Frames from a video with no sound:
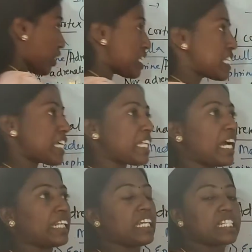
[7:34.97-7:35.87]
you can see
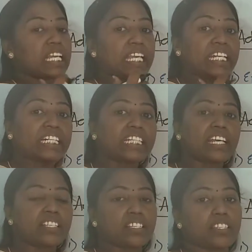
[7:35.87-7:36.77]
that there is an
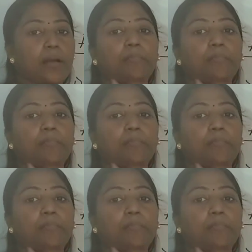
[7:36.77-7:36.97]
increase in the